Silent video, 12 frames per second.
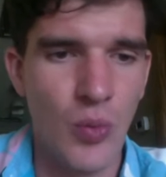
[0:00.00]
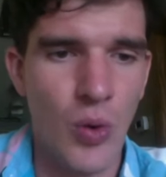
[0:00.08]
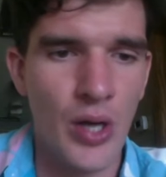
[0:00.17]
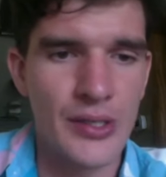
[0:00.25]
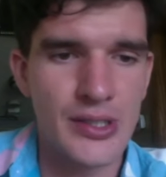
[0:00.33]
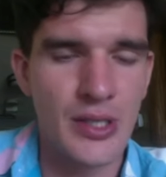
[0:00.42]

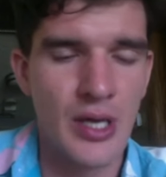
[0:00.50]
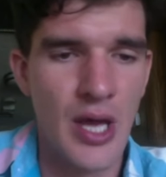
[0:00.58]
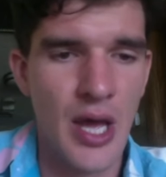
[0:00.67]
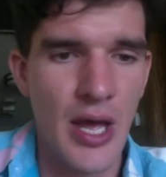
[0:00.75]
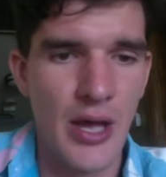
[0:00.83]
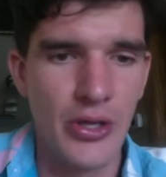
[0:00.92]
wants,
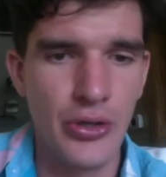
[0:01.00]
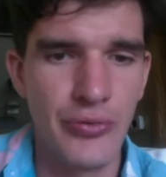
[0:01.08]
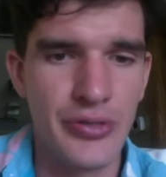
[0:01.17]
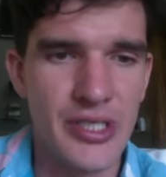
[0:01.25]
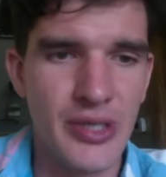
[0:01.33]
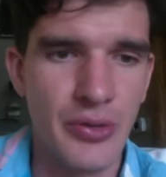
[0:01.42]

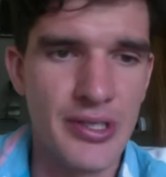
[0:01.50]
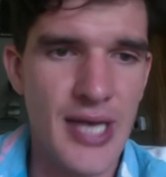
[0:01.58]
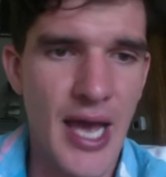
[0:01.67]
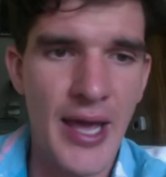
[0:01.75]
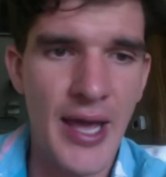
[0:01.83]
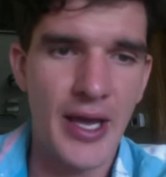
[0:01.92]
UNC would
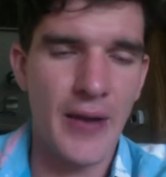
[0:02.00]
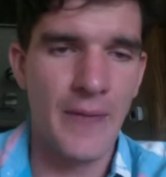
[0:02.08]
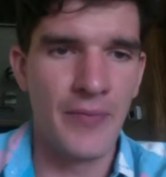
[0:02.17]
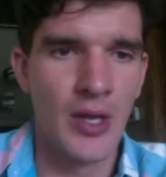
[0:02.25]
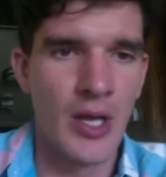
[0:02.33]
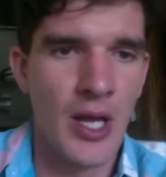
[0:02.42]
take.
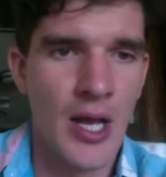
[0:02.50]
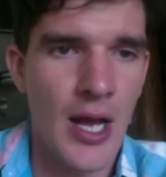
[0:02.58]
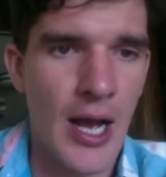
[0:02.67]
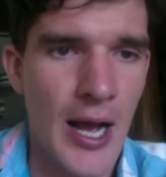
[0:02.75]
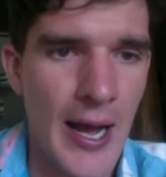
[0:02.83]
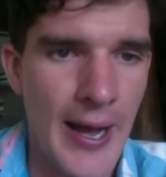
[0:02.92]

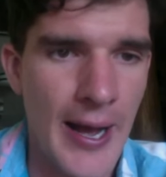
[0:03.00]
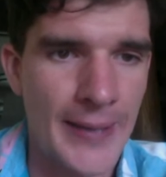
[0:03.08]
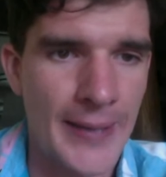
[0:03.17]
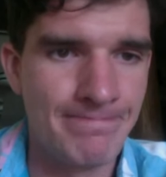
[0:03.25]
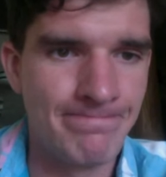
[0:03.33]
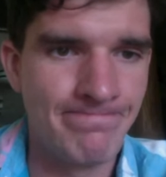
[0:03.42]

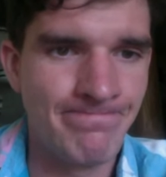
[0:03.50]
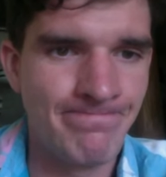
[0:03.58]
Um,